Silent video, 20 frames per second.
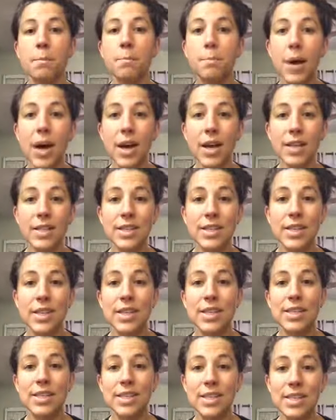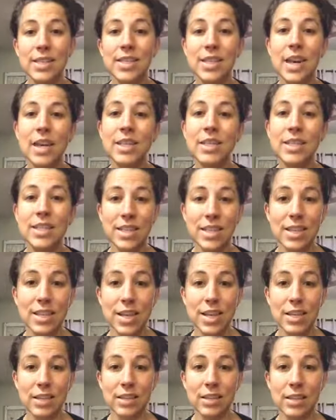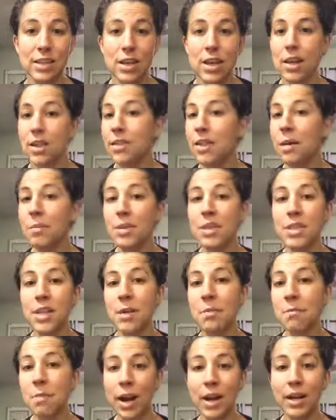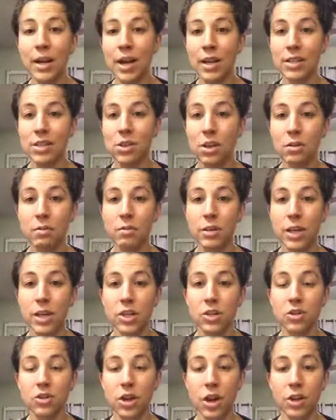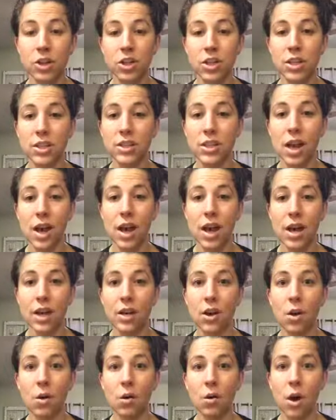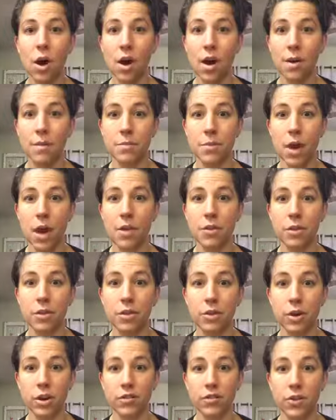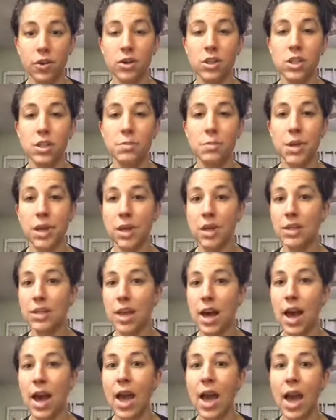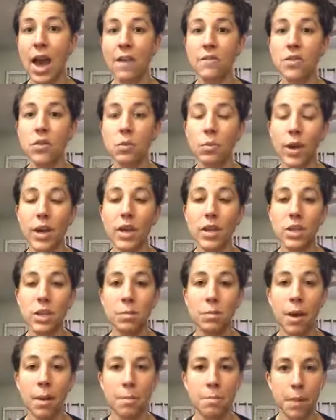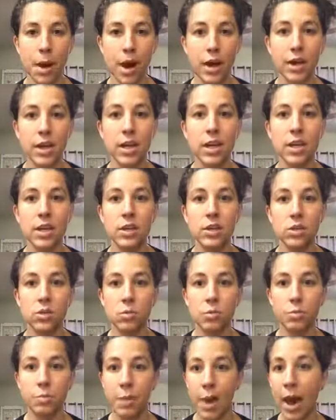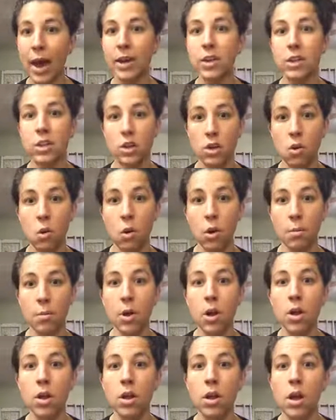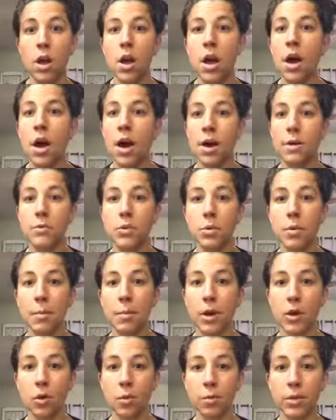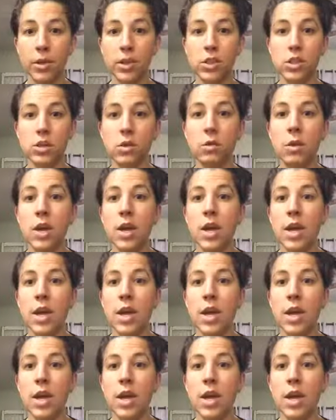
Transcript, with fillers: But since I did this, that means I might not start reintroductions on um, on the 31st because I have to wait until my body is back to normal, um, to what my normal is. So